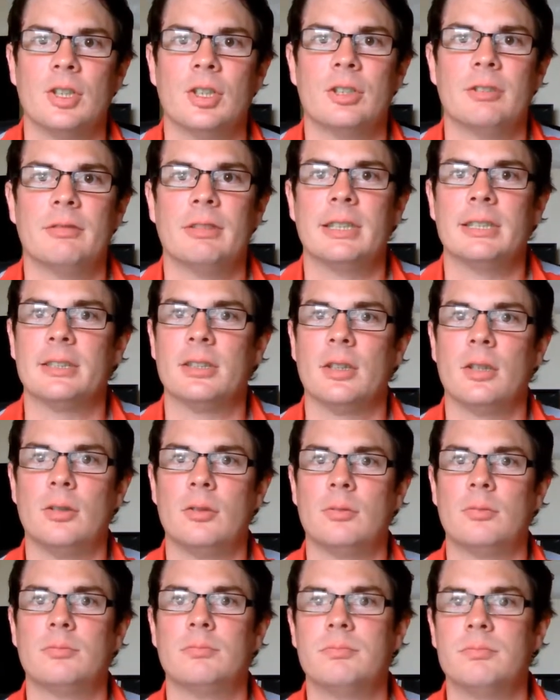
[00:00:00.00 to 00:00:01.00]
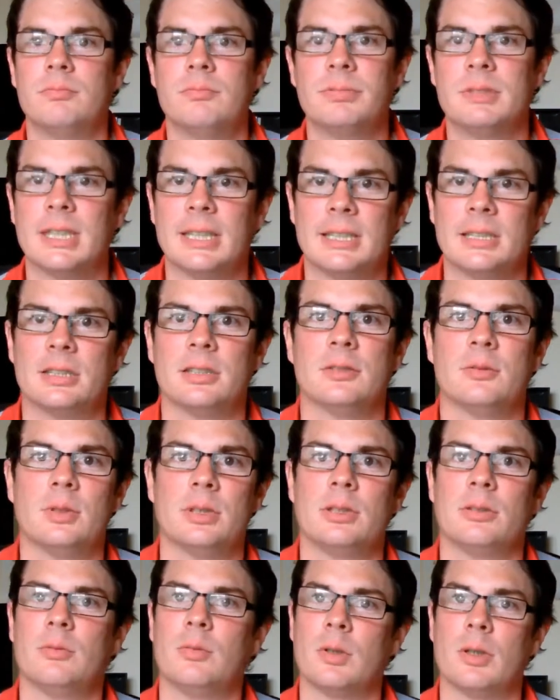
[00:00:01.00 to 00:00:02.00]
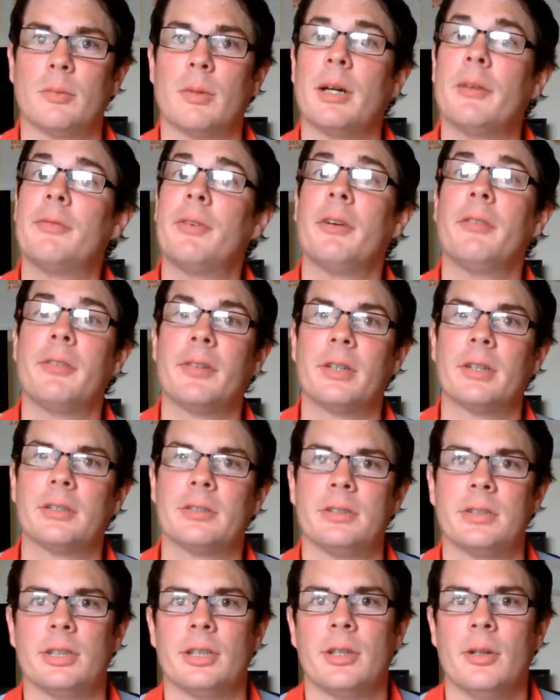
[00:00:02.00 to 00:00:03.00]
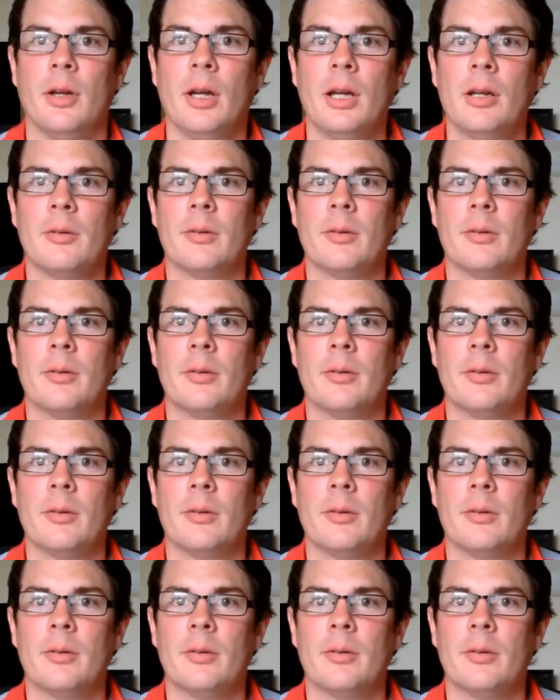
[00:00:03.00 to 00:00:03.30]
or writes a whole sentence, which is one of my favourite things to do,